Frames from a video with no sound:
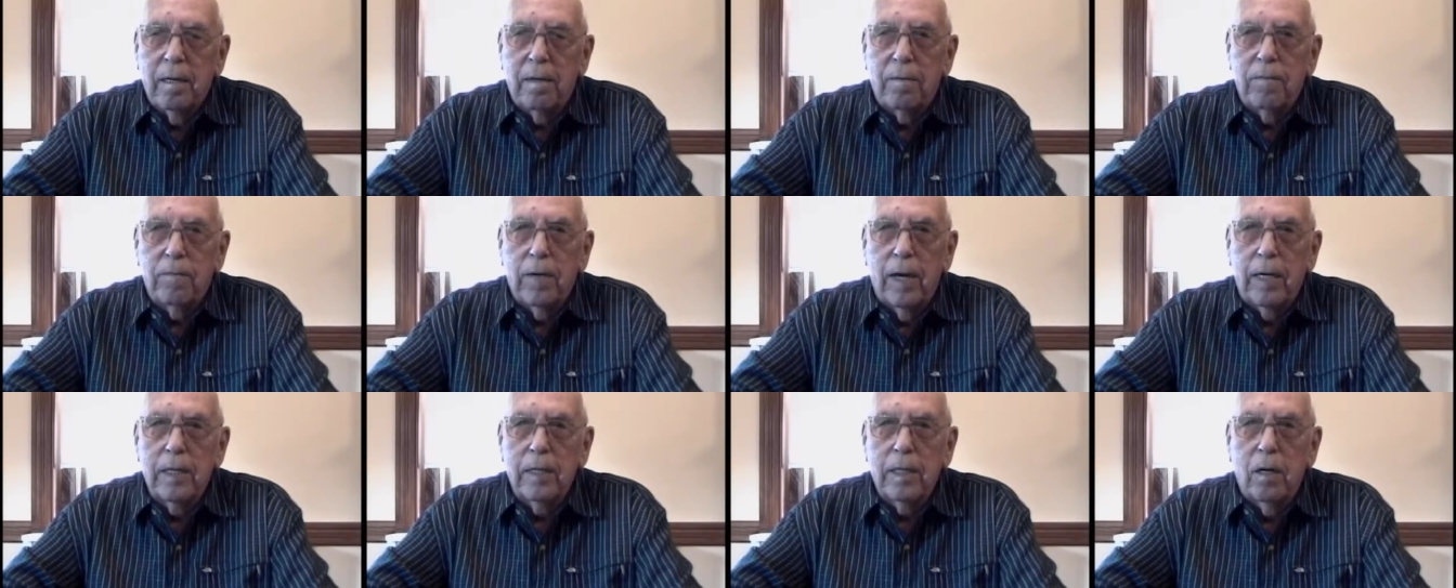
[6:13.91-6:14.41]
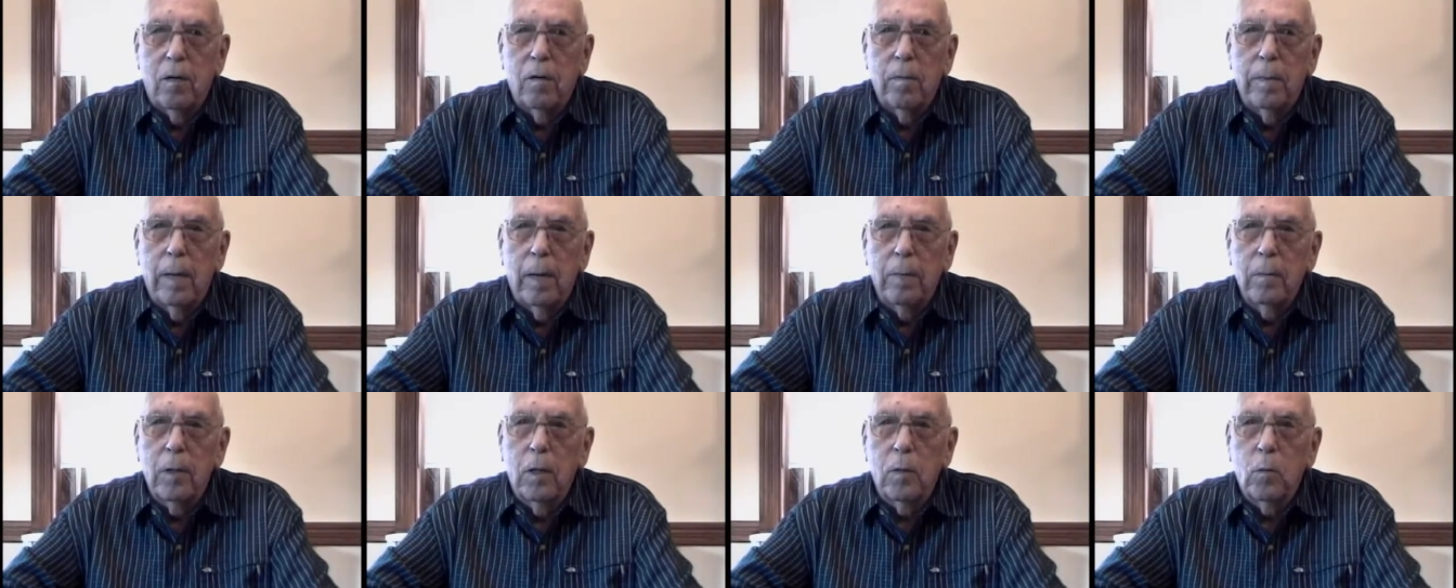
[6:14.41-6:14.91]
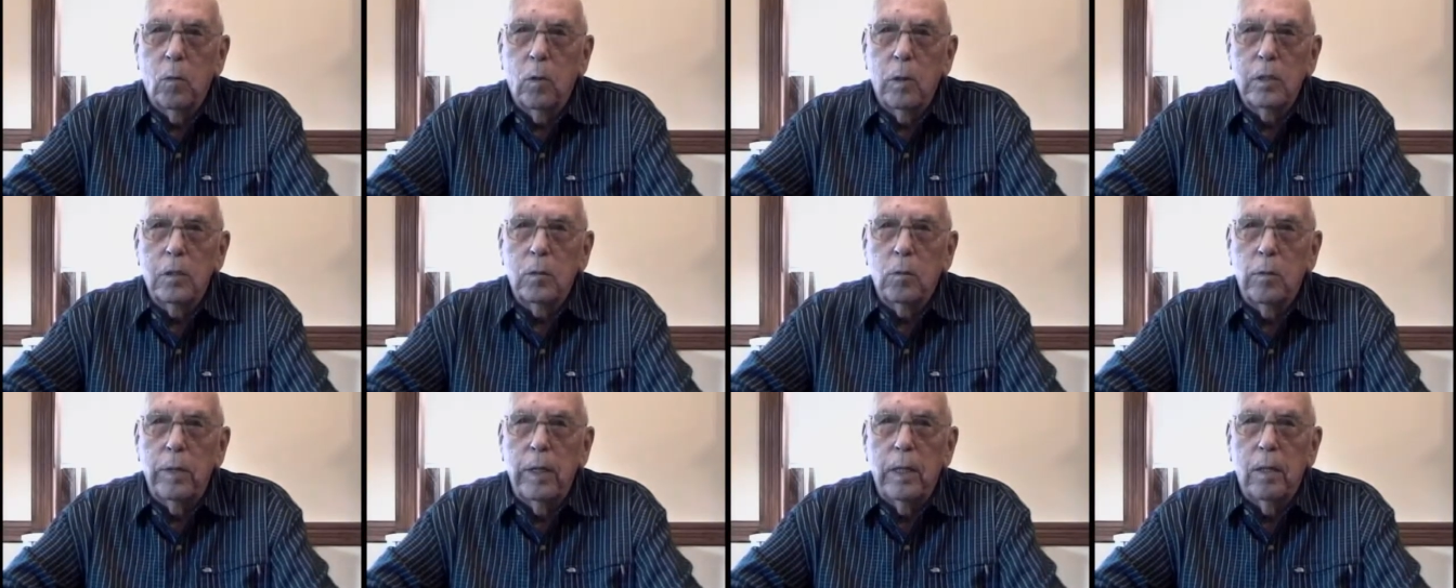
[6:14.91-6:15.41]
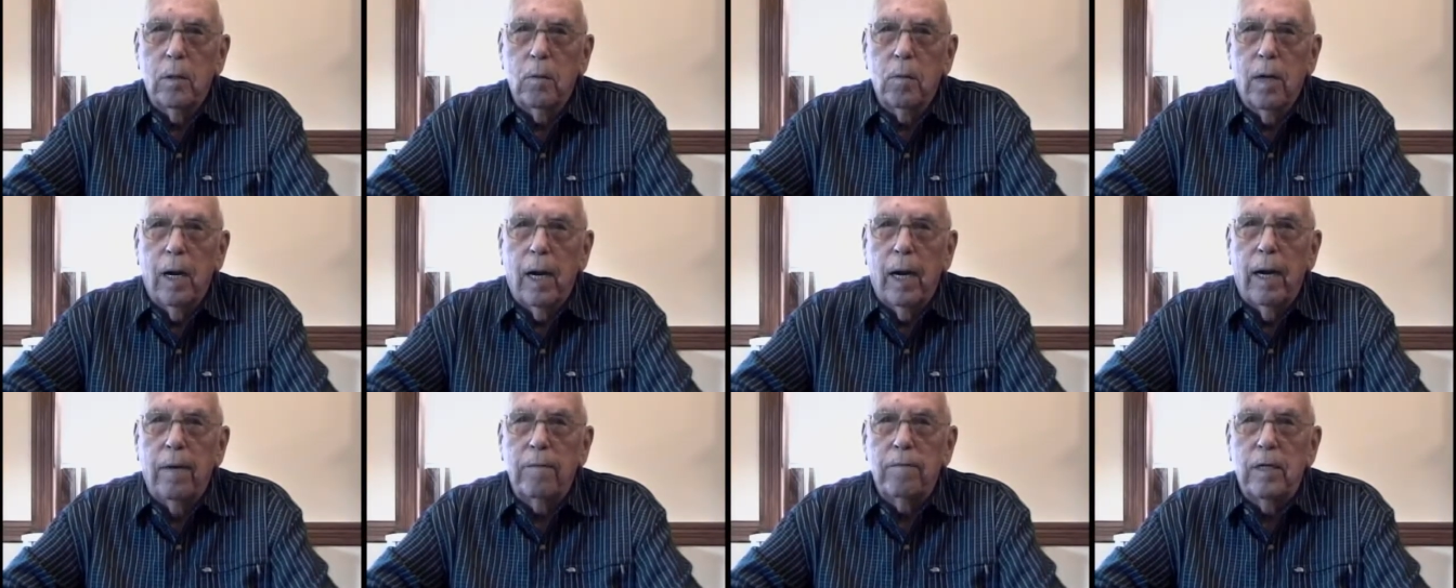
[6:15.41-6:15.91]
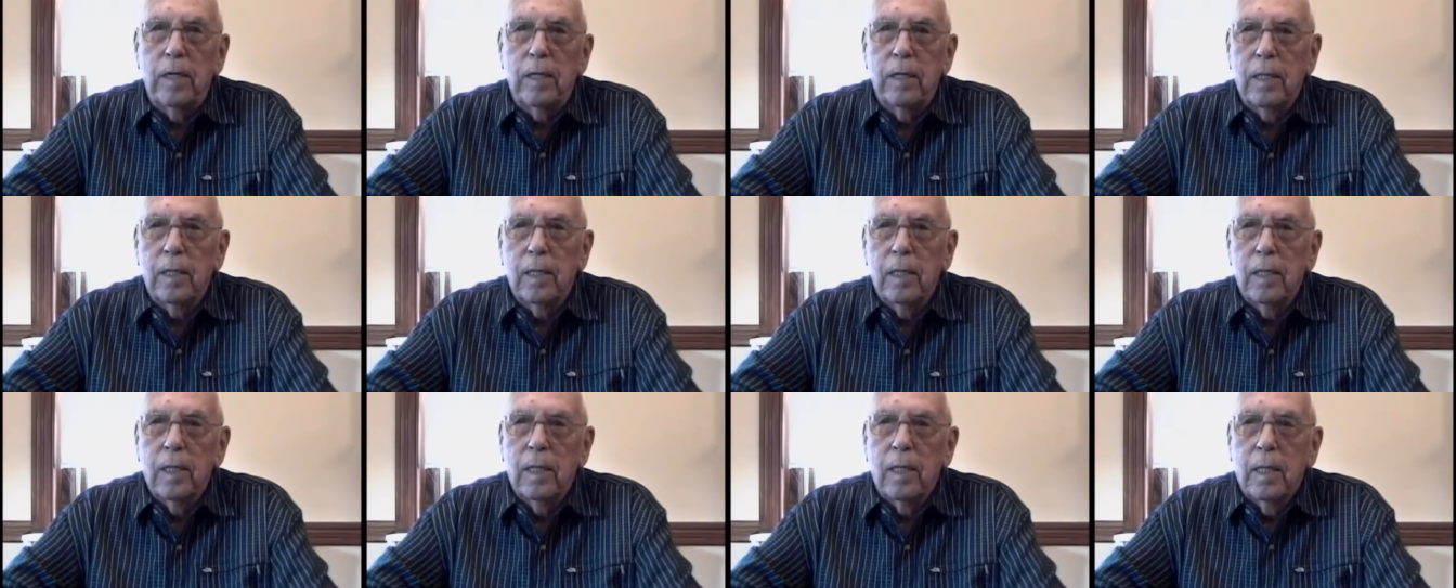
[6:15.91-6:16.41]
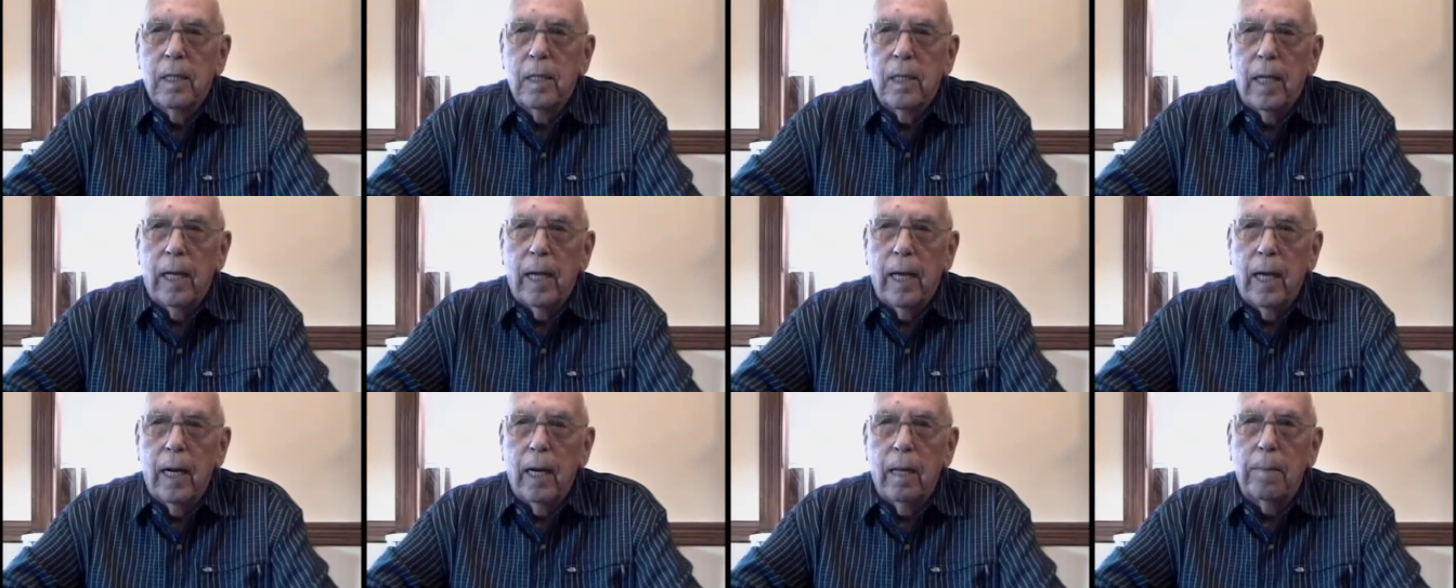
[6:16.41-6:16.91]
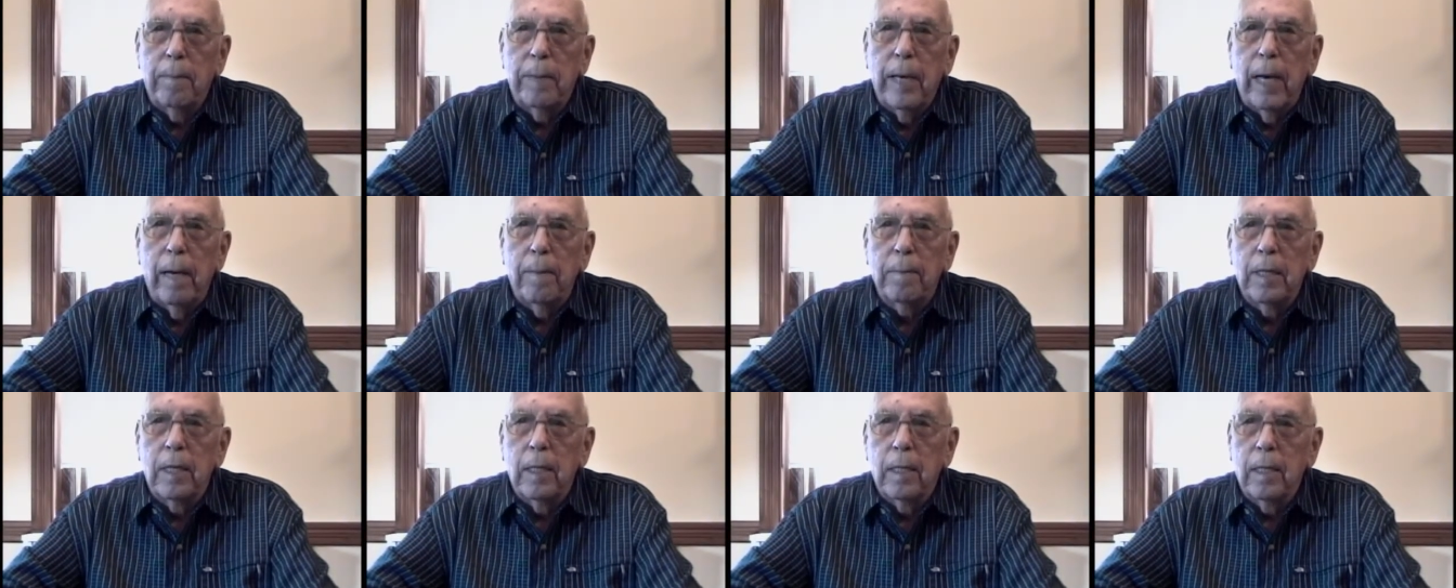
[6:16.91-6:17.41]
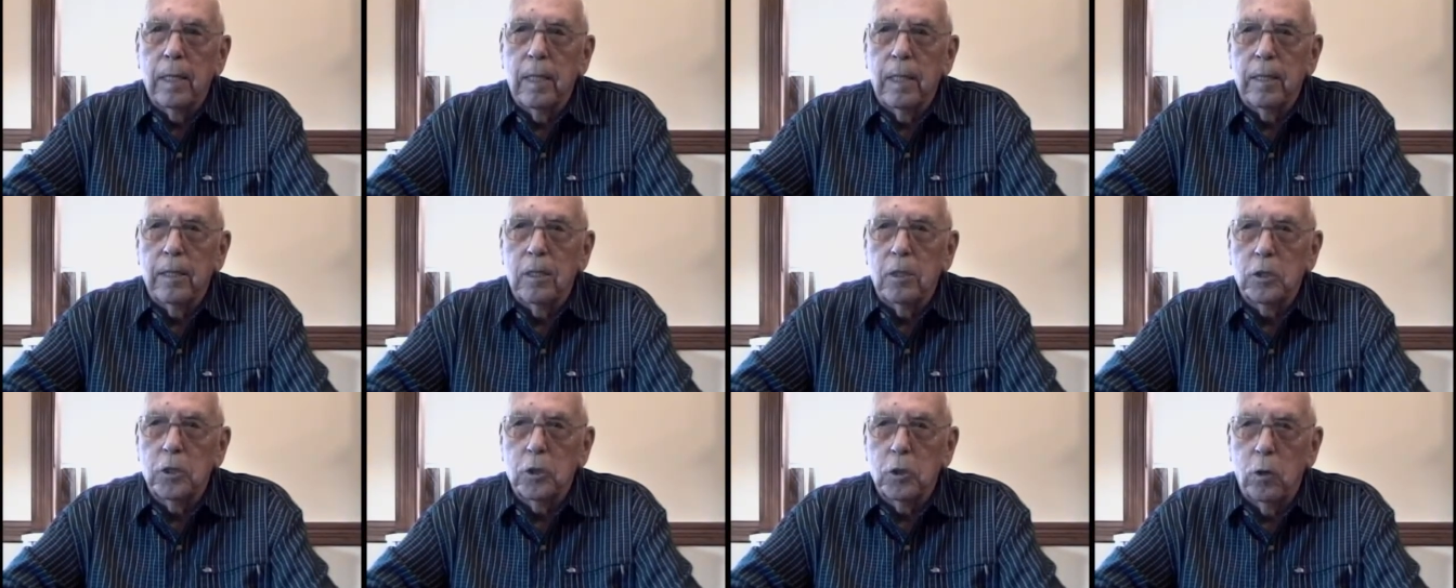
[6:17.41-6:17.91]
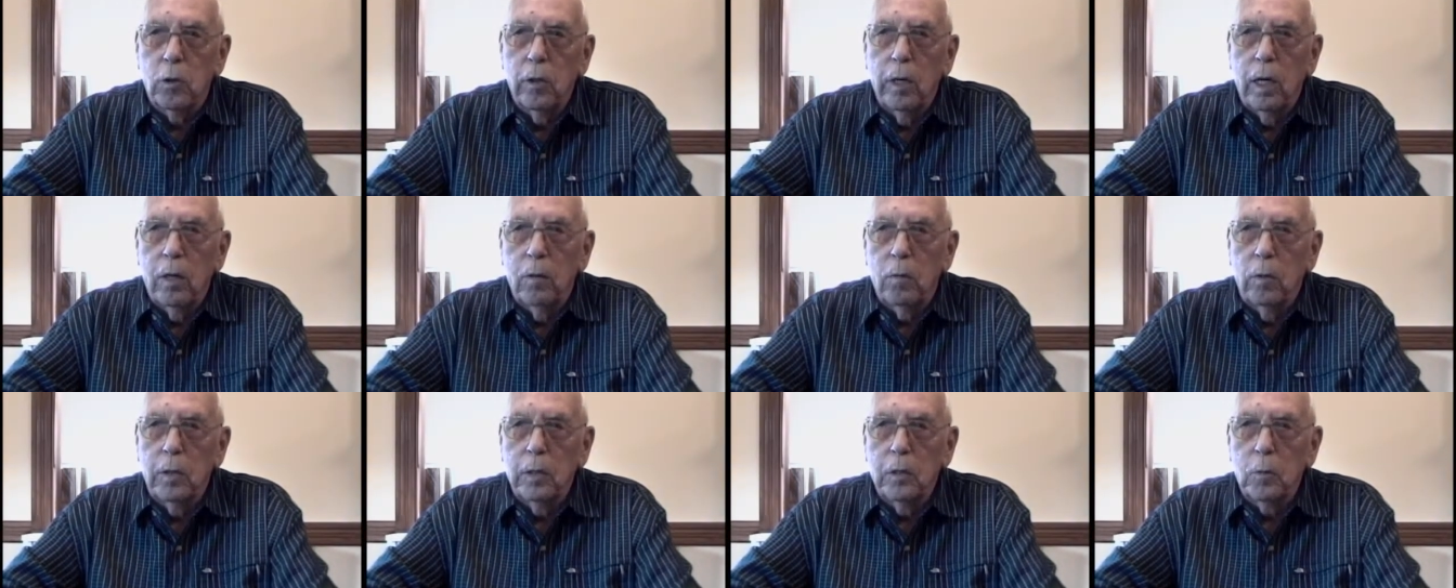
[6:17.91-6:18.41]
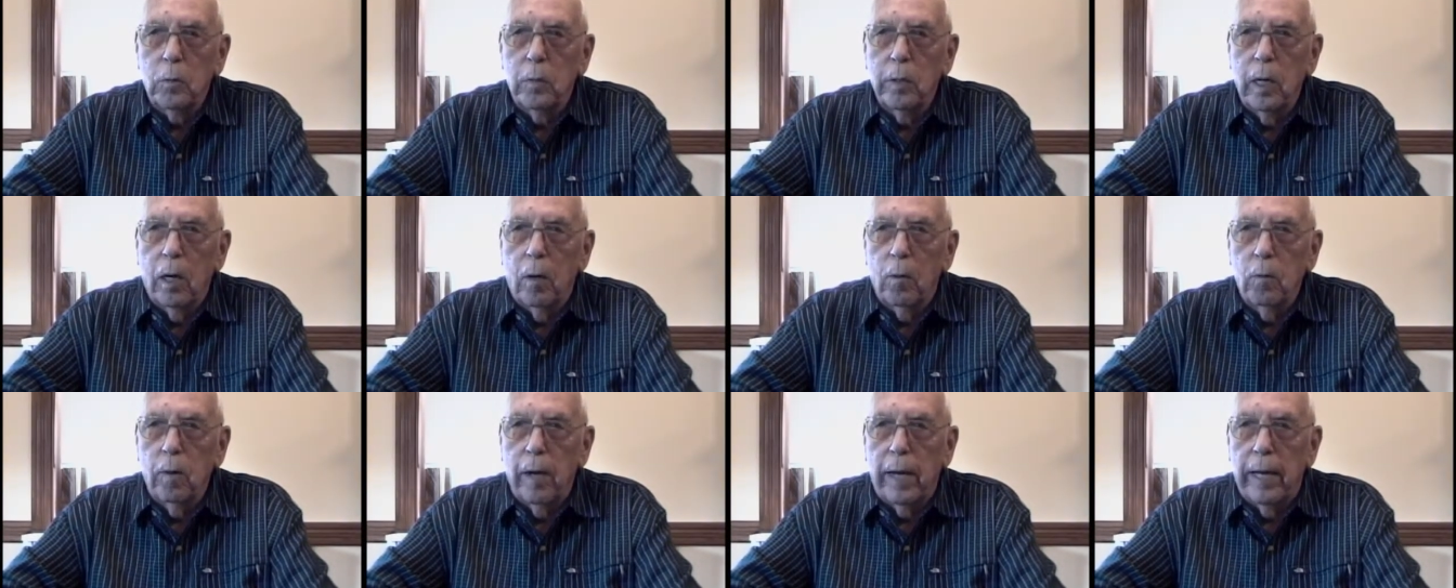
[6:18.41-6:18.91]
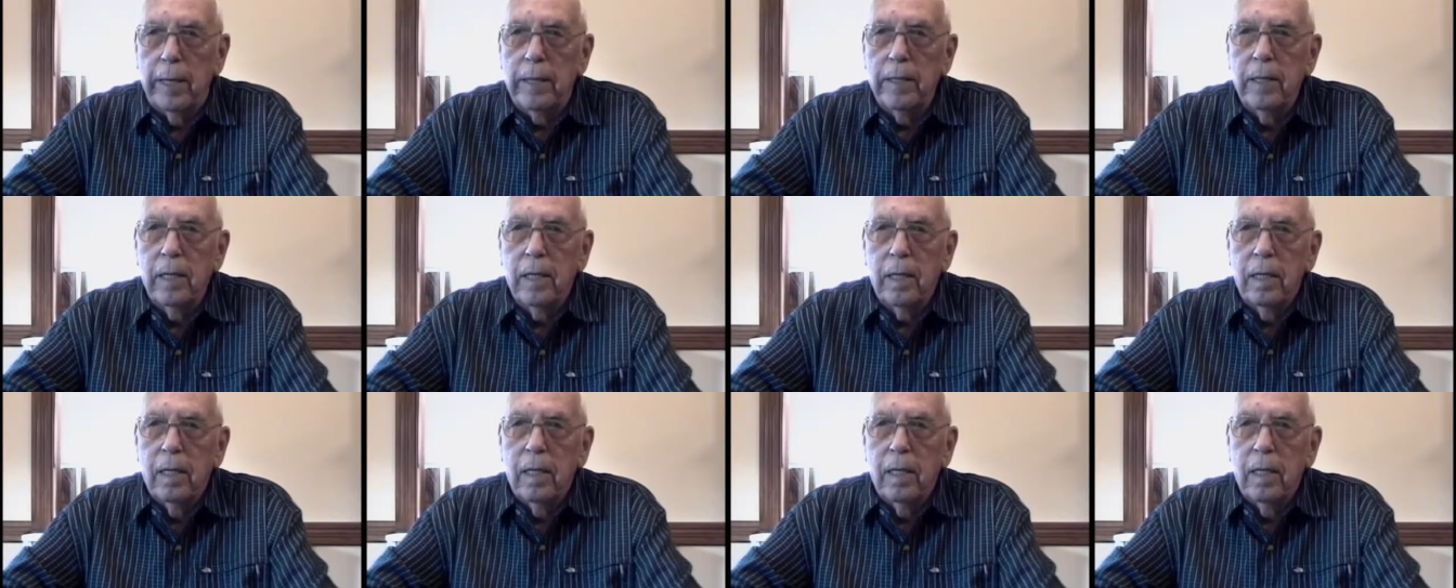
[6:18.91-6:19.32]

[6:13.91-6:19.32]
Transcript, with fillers: In fact, I remember once we arrived in Alabama and the soil was real red,